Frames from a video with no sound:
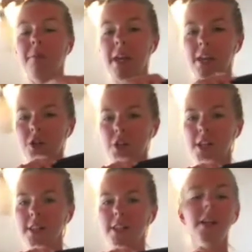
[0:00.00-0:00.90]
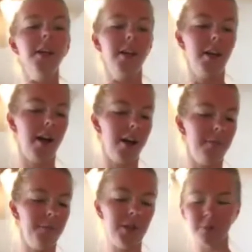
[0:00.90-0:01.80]
baking sheets.
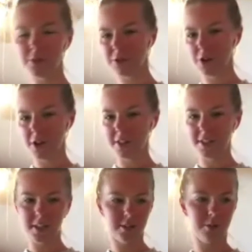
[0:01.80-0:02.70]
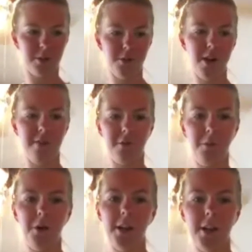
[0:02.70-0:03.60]
These ones are non-stick, so I don't have to
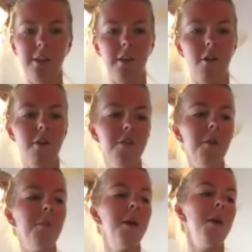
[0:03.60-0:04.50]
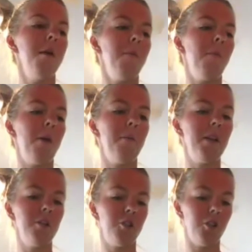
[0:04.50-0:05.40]
put anything on them, but
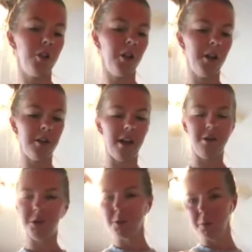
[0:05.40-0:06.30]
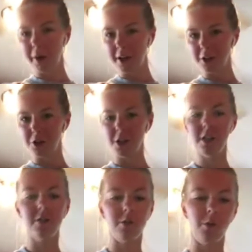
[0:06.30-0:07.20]
make sure that you spray your
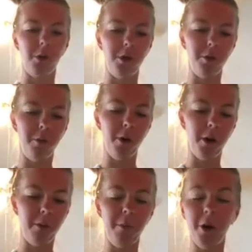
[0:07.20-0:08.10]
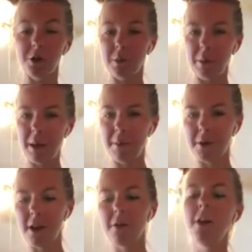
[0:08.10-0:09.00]
sheets or you put parchment
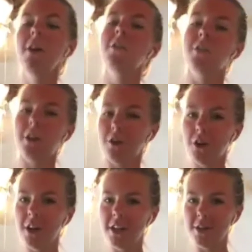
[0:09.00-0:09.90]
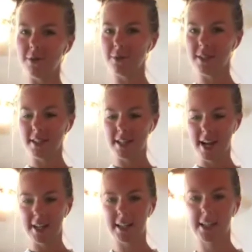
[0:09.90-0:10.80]
paper down so that your cookies don't stick.